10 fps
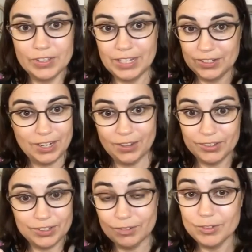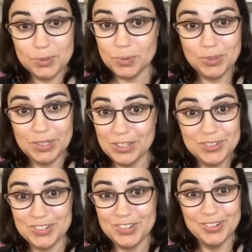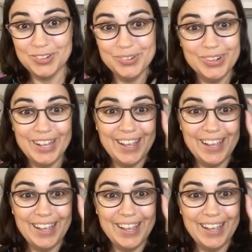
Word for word: and they could tell the difference between those two.